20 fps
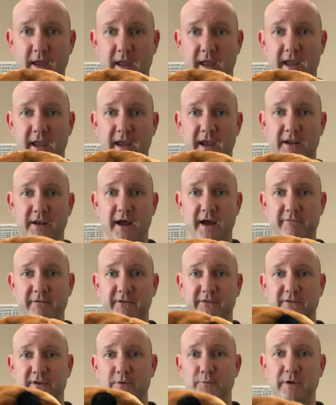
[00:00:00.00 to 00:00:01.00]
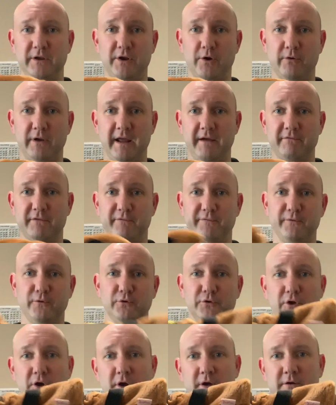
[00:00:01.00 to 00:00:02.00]
and obviously we don't have the
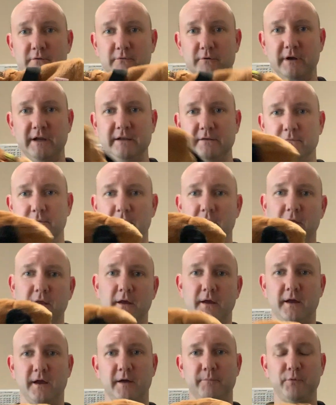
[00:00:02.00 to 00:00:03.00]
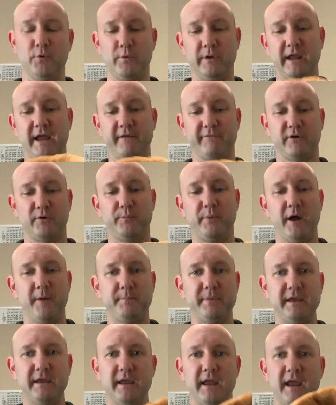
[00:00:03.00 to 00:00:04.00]
full dog, right? But we have our
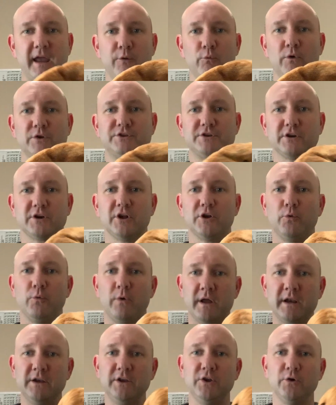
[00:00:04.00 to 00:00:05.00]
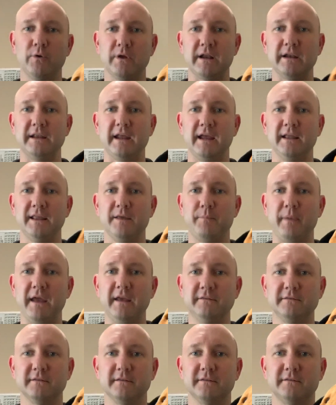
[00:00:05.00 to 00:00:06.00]
puppy, and what you're going to want to do on a daily
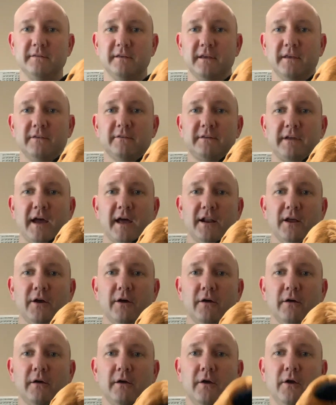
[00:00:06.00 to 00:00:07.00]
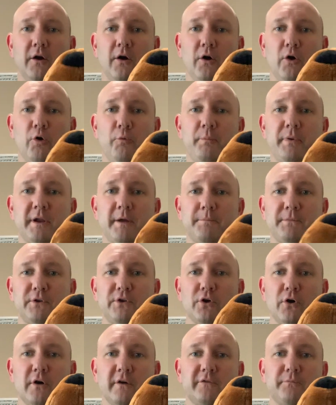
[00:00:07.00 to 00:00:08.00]
basis is kind of open up the
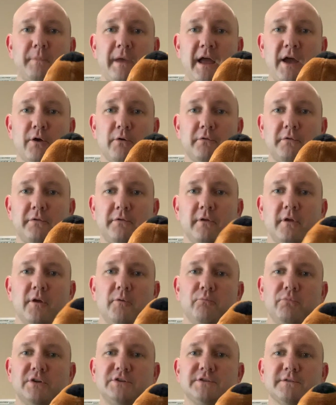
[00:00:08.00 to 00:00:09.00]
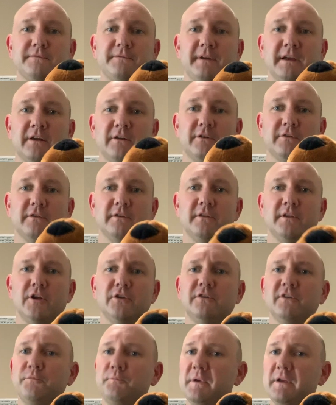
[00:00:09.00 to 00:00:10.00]
dog's mouth, put your fingers in
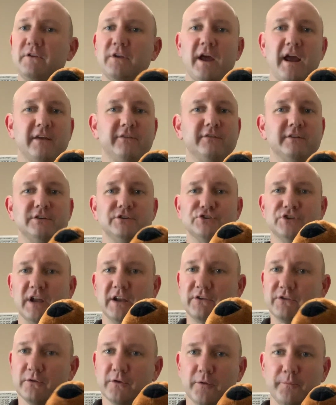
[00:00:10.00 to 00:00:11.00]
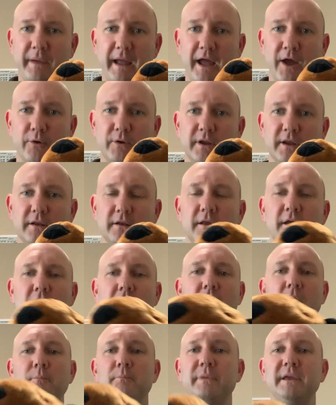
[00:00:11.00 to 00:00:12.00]
there, just be nice and gentle about it.
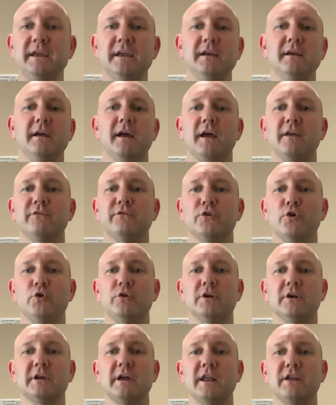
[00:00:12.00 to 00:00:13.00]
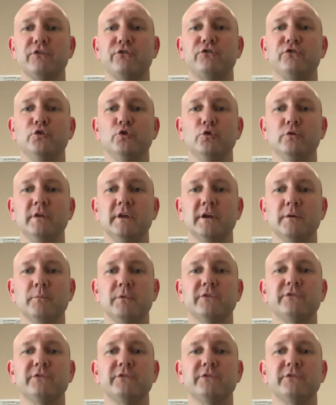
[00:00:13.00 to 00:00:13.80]
Be as though you're kind of soothing and